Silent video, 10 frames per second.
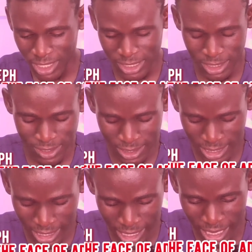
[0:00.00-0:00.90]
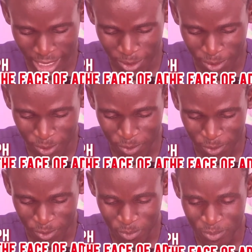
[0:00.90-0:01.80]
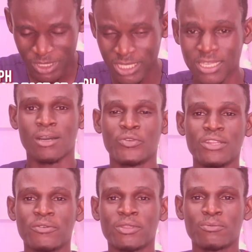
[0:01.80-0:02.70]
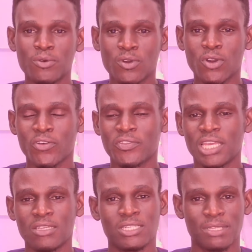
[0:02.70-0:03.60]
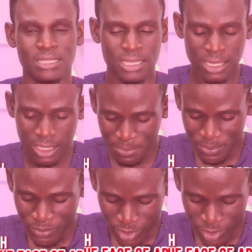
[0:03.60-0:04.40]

So today I will be um, reading from the book of Daniel chapter 3